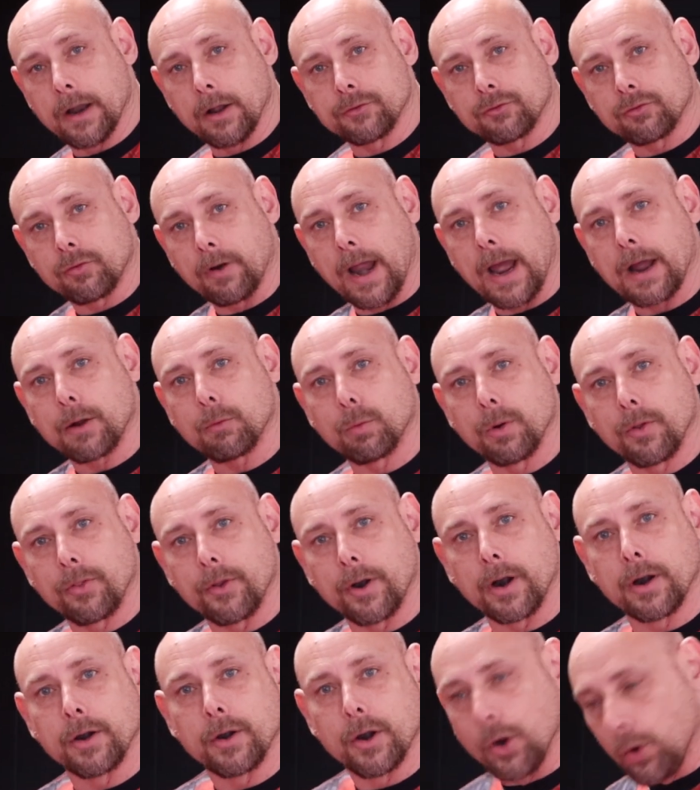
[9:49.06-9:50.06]
I'll track where
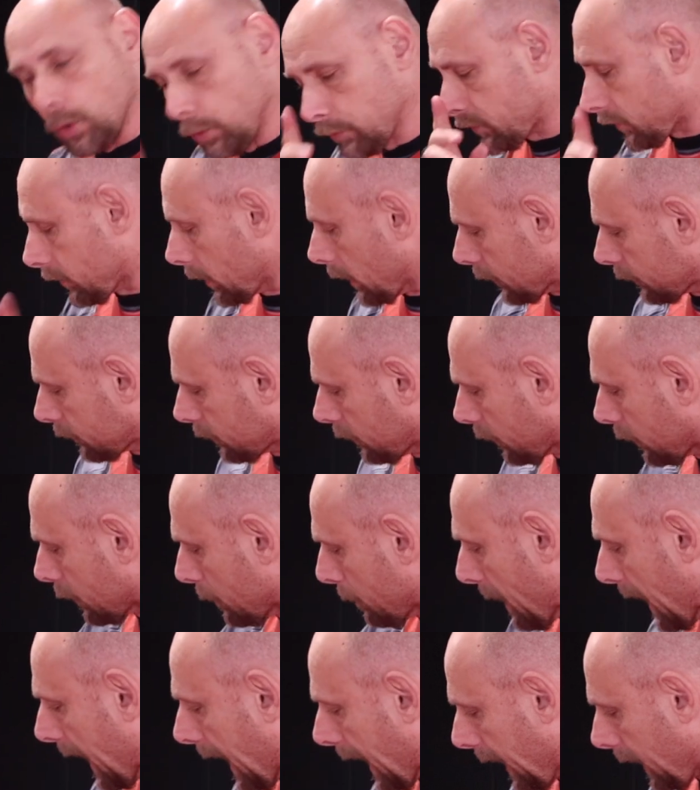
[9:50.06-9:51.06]
their nose touches the
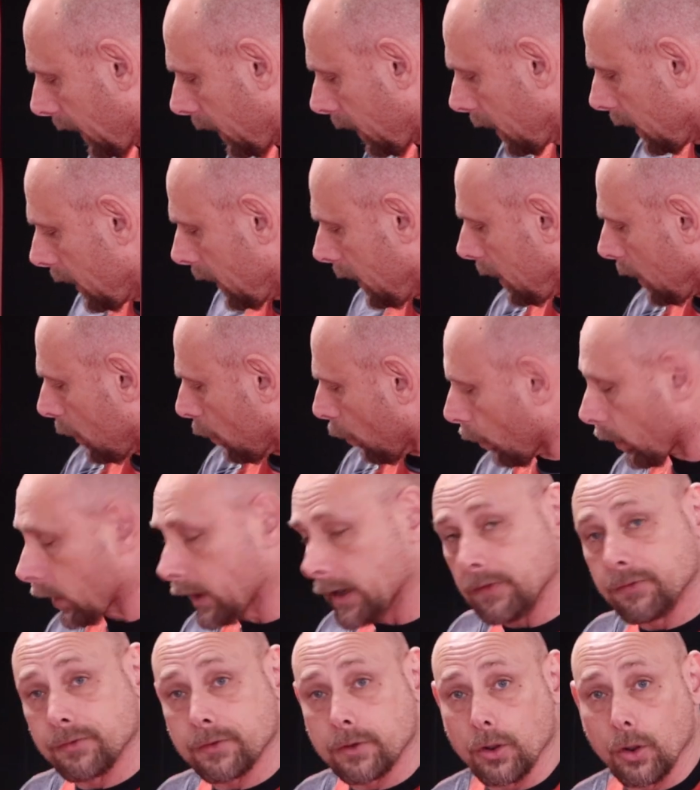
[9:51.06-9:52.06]
bag, or
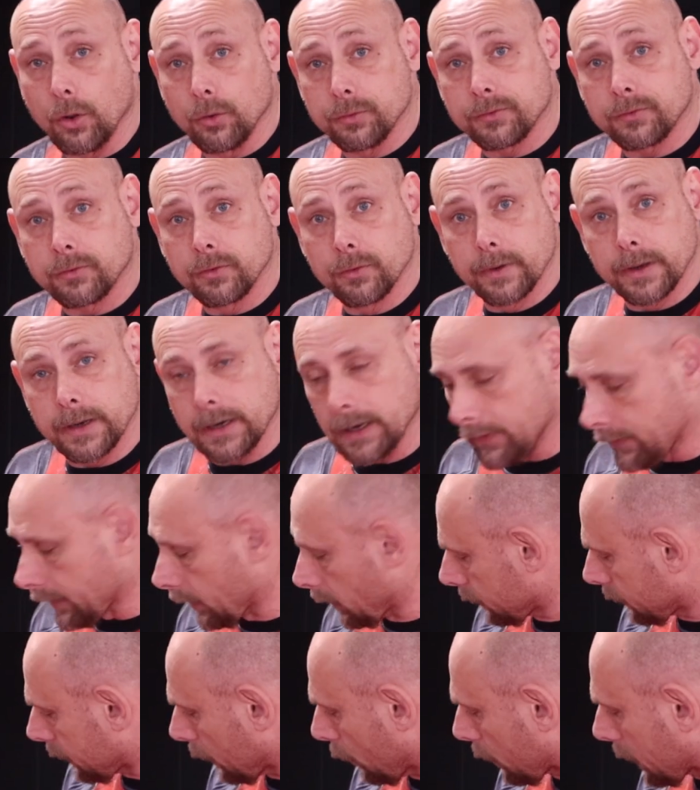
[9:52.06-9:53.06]
gets close to it, and then
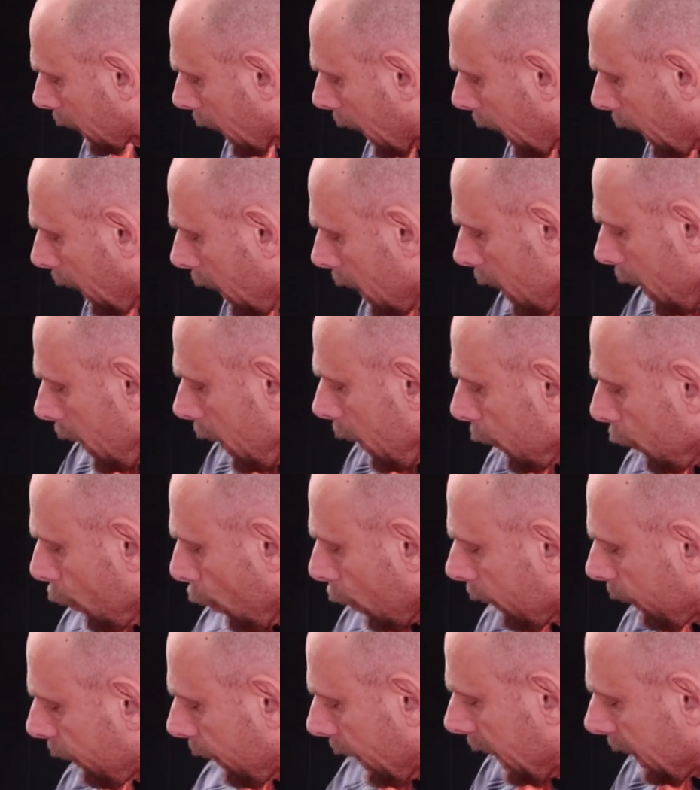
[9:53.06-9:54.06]
I'll say, okay,
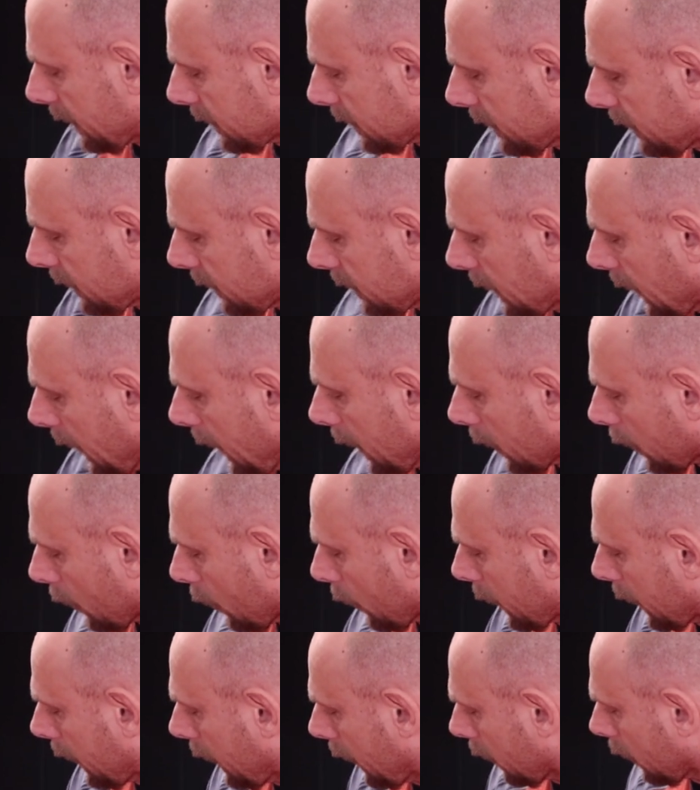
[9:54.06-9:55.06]
your face is here
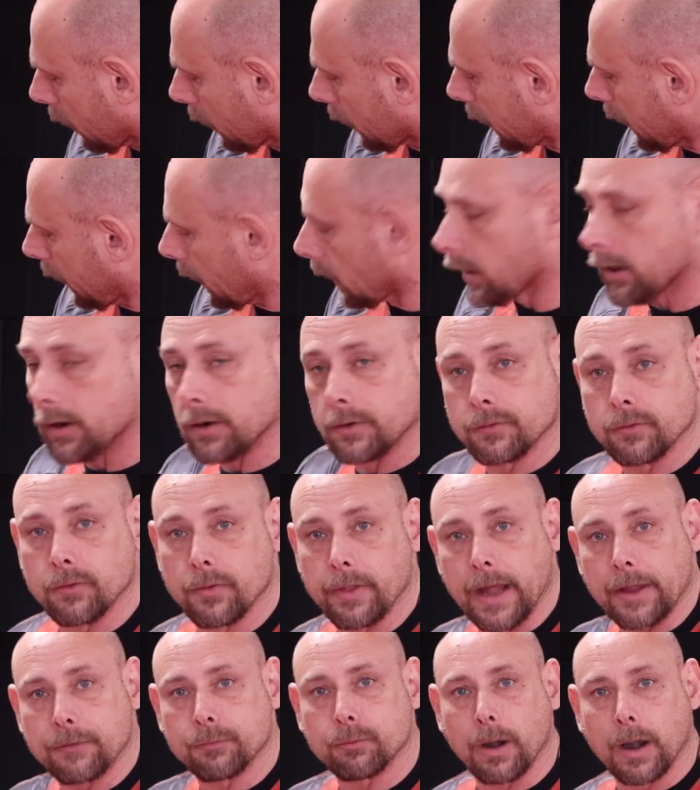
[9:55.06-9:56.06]
or here or here, so
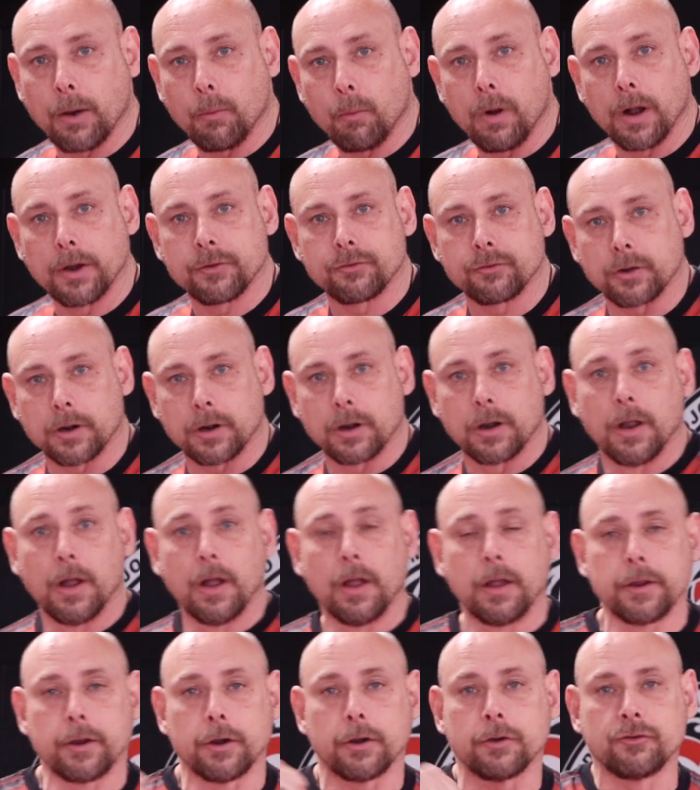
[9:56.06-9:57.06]
that's where I want your
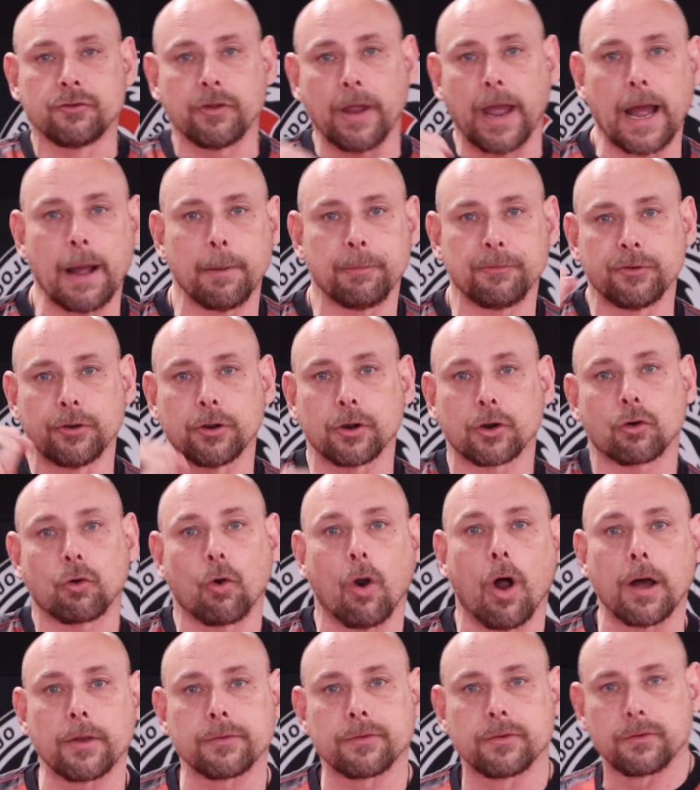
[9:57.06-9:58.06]
jabs and your
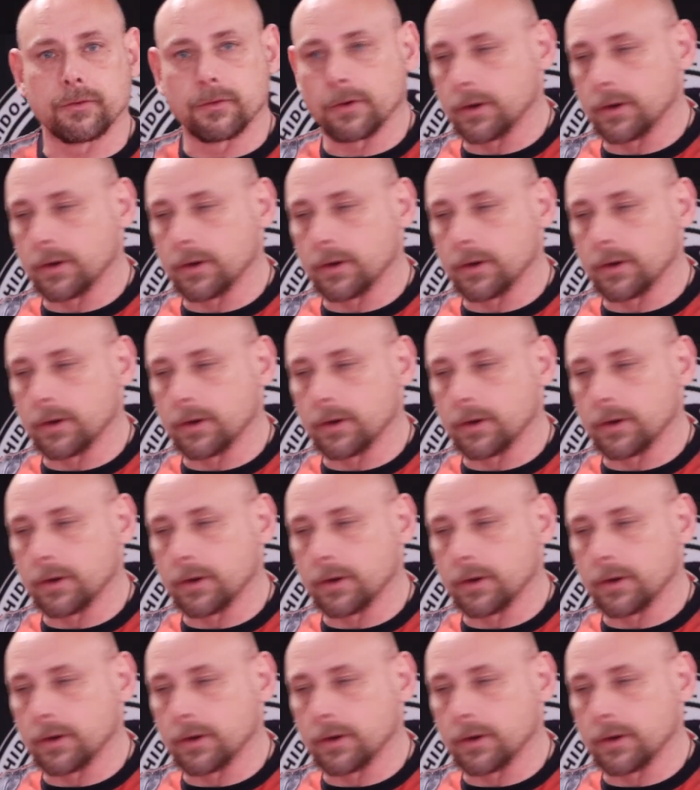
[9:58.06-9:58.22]
crosses